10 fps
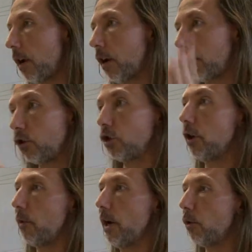character
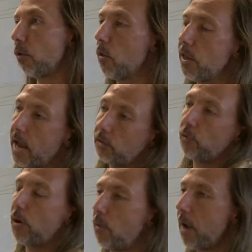generator with
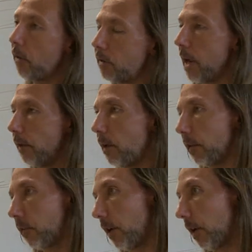extra graphics added
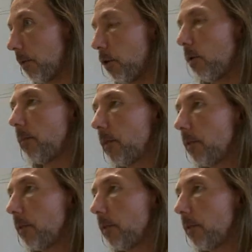as a you know